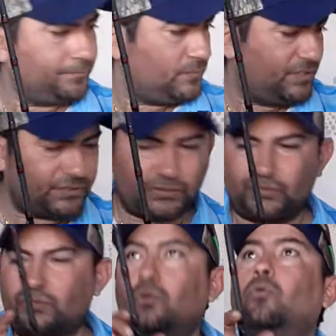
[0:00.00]
this
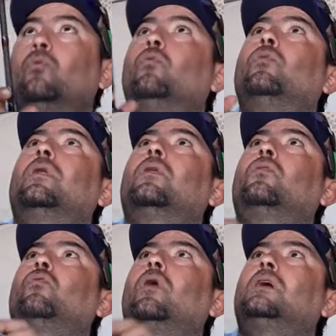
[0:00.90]
is one of the
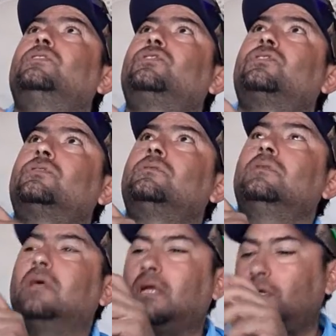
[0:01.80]
rods
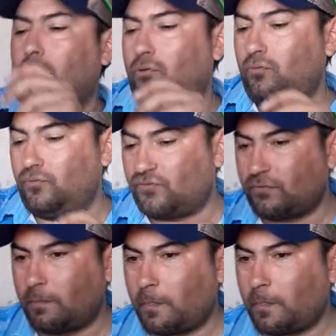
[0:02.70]
that I use.